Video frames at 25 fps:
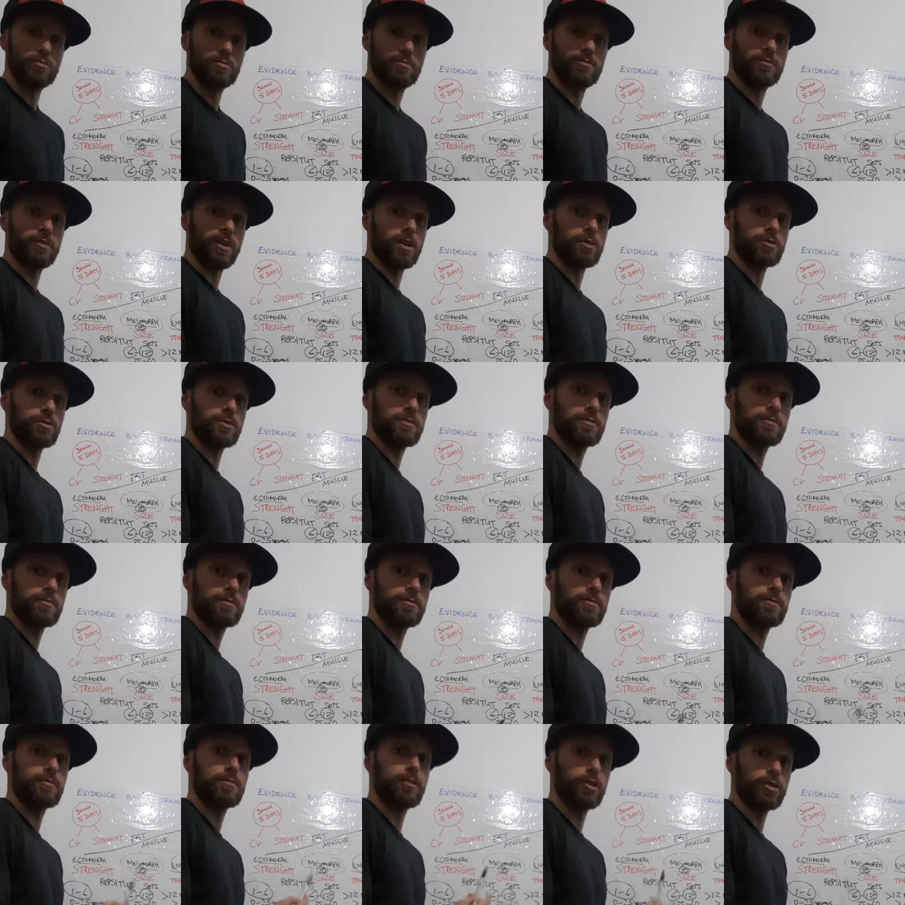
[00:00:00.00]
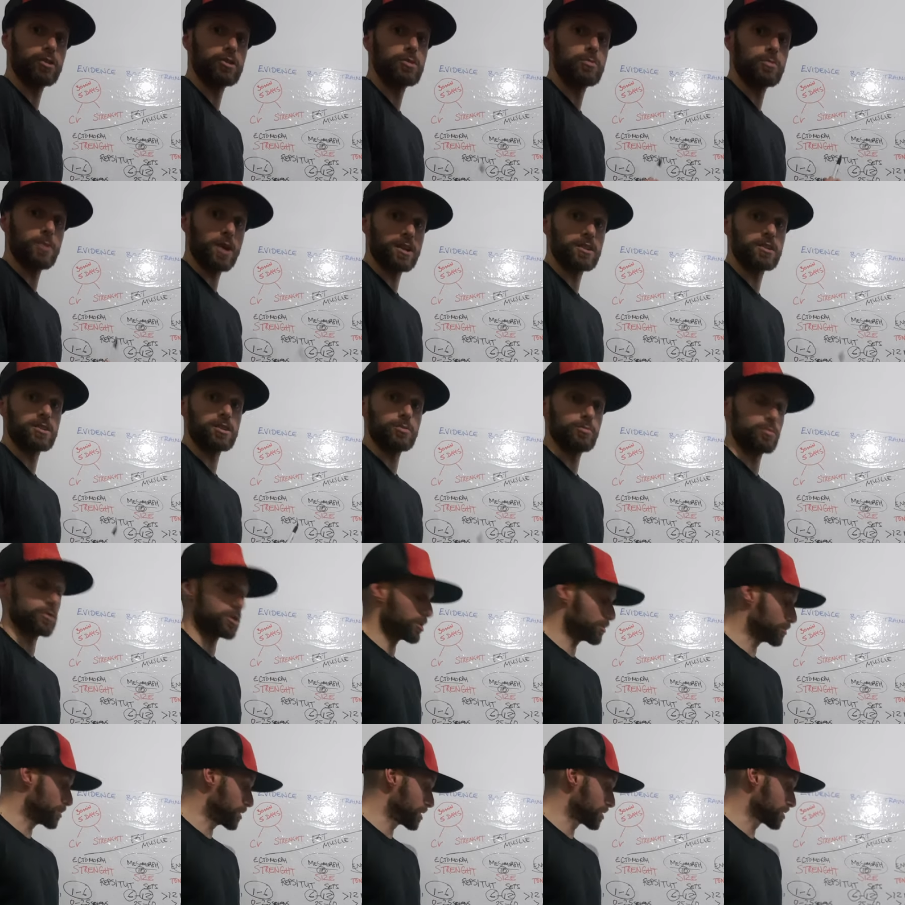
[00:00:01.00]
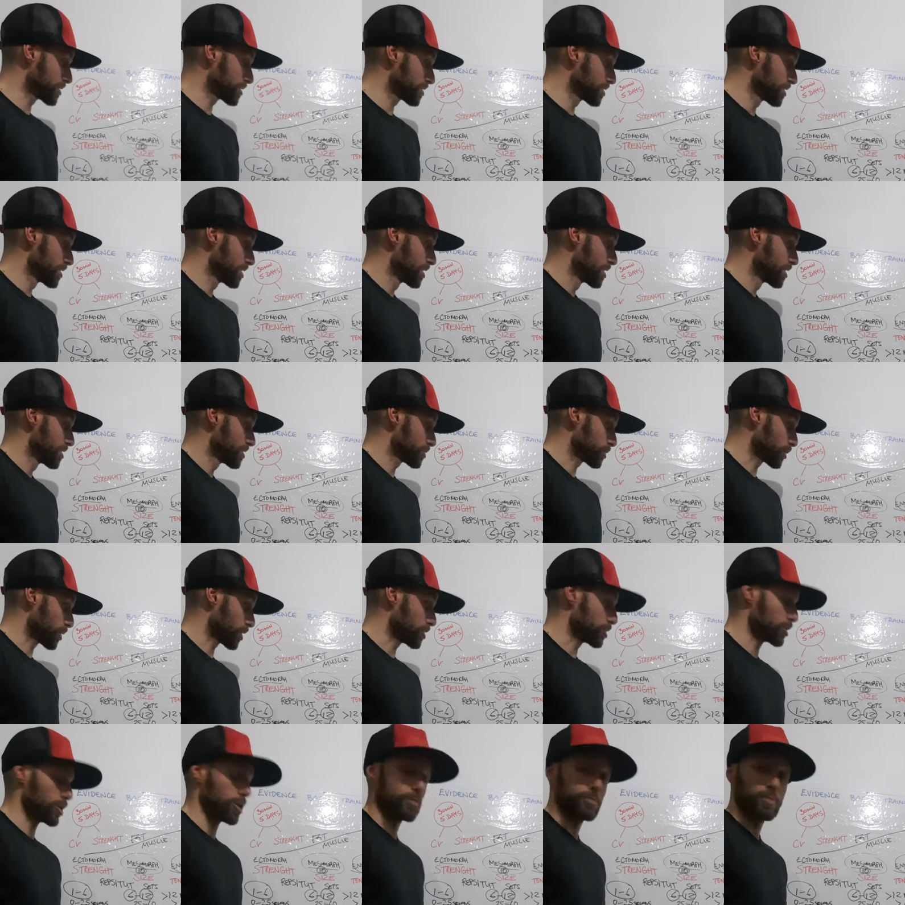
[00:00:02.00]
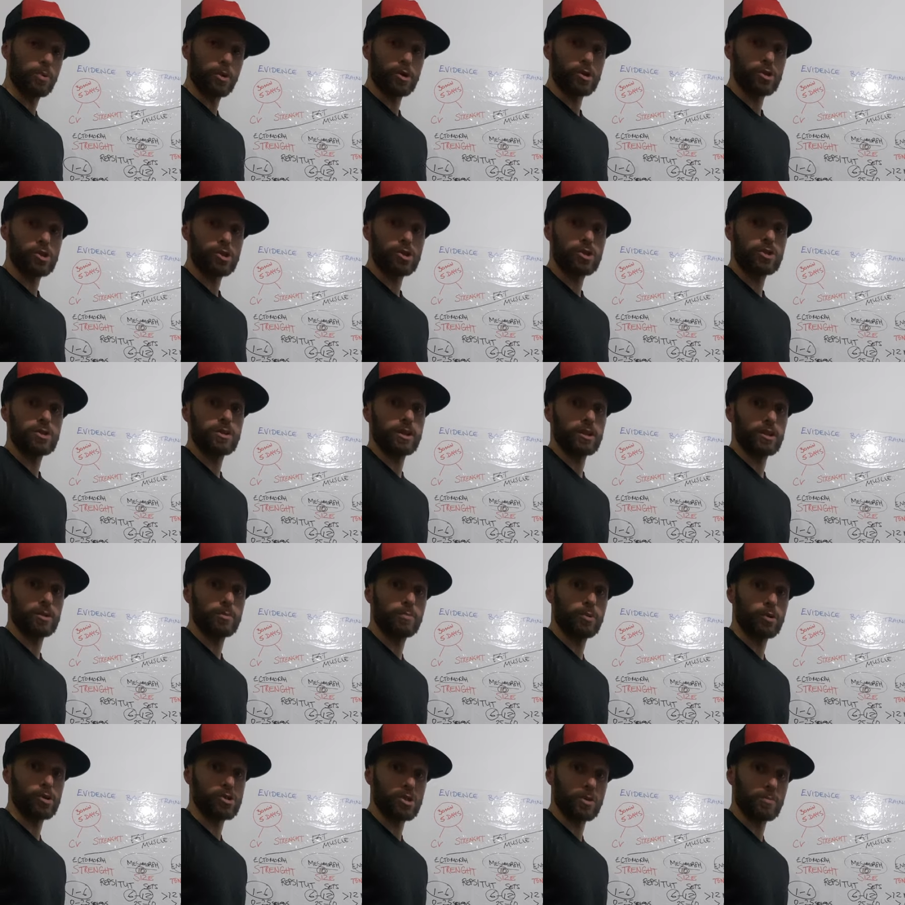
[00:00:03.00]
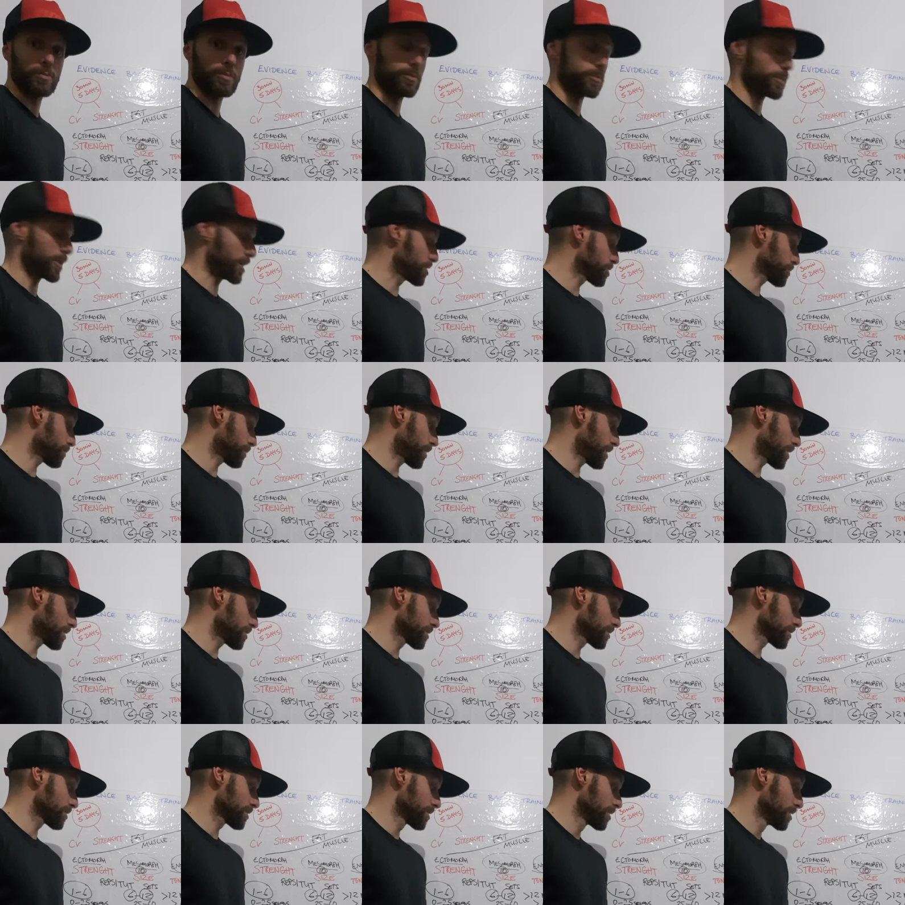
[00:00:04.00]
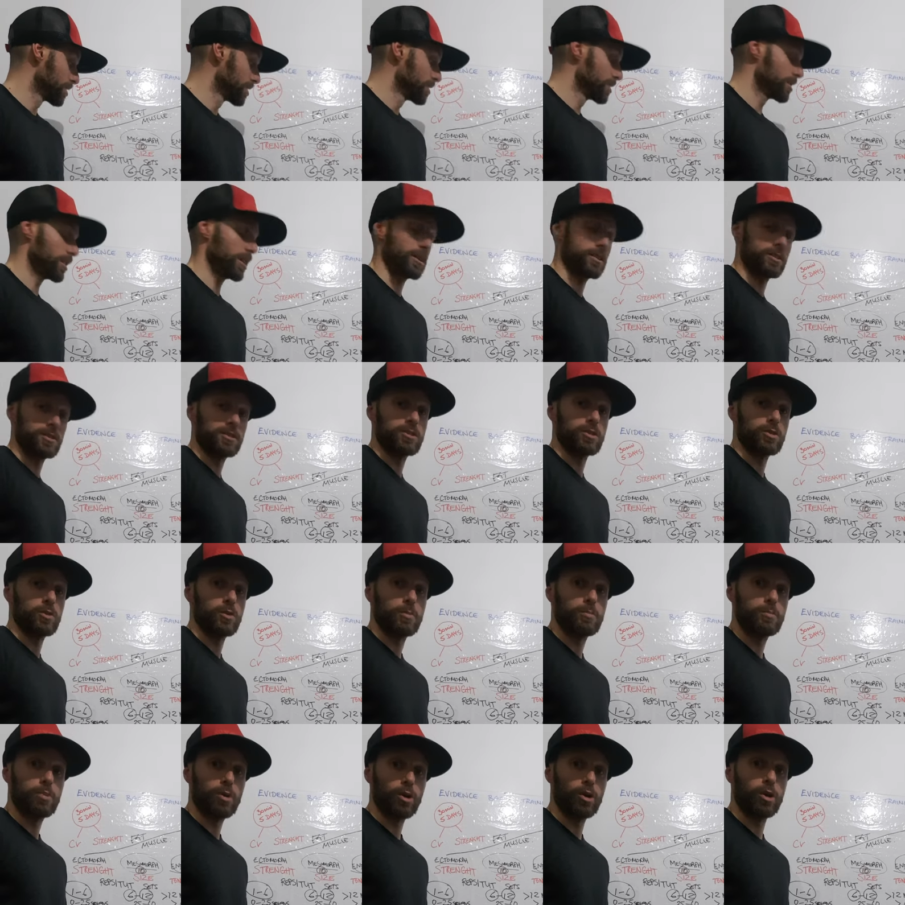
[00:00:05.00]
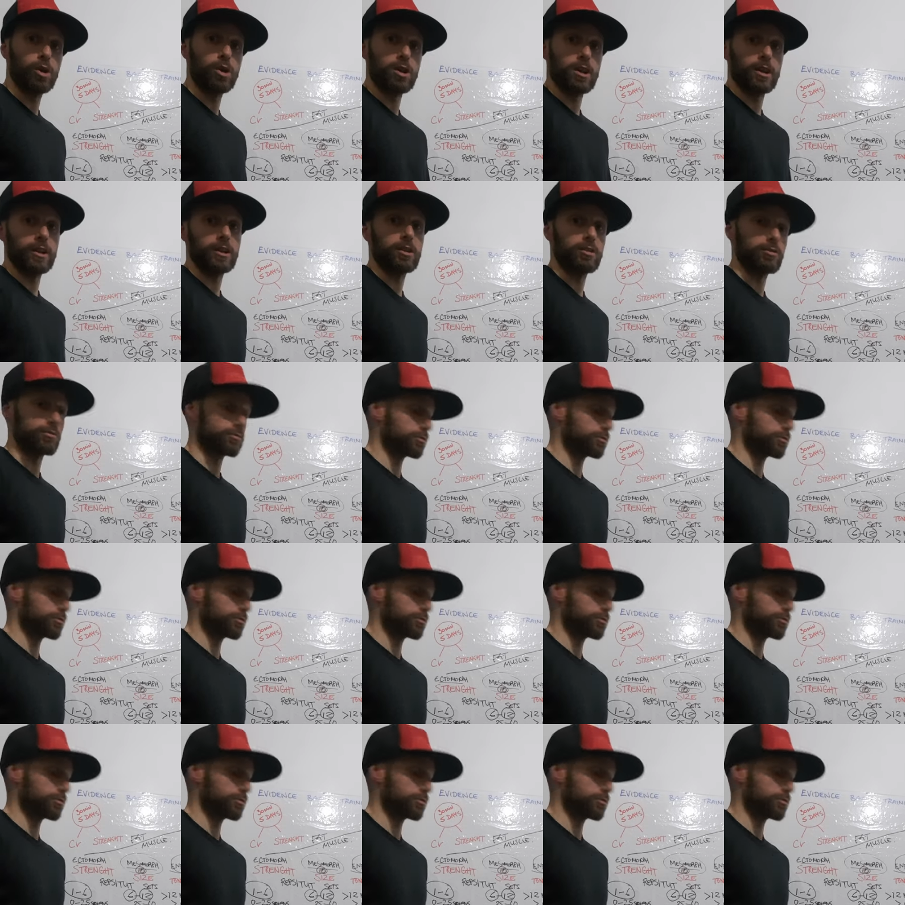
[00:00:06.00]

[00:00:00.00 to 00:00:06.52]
fun, fundamental movements. So I do a push, like a push up, a bench press. I do a pull, like a